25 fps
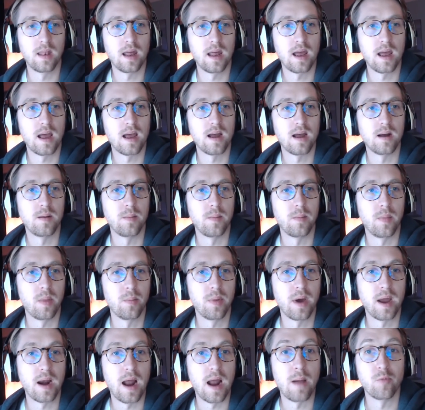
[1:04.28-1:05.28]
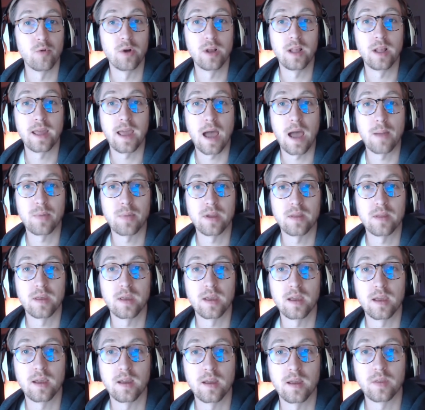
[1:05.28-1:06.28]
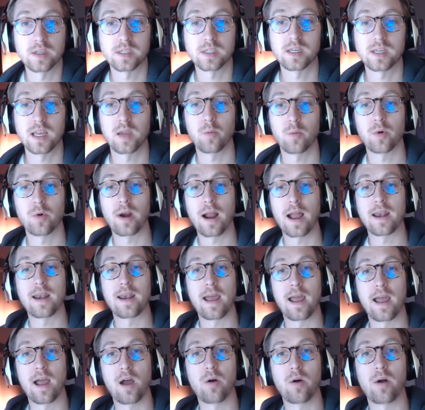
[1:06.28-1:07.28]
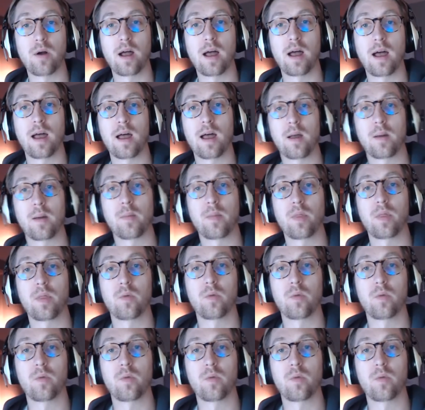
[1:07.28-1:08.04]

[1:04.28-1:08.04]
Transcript: But I'm really happy the state we're at now.